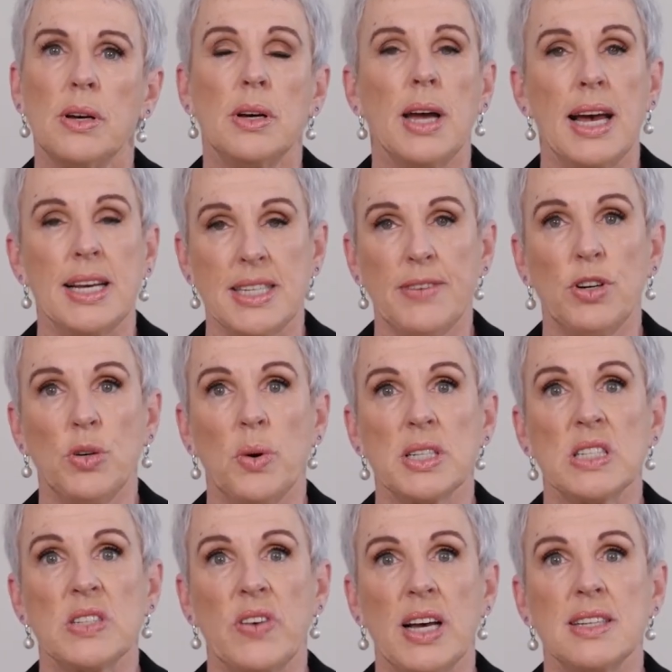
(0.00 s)
As everyone's
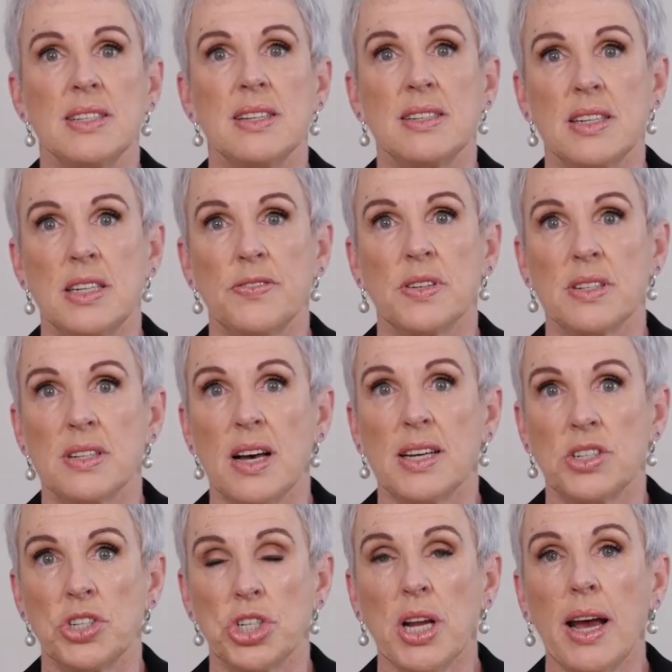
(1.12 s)
face is a different size
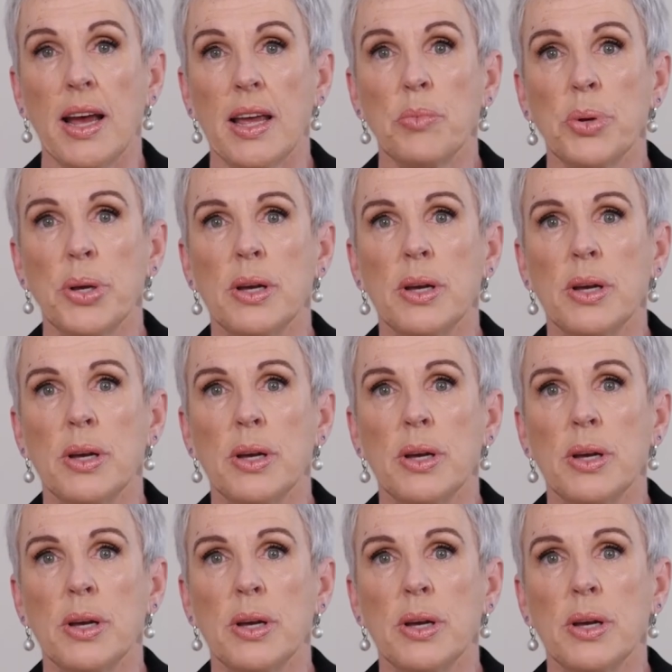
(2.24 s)
and shape,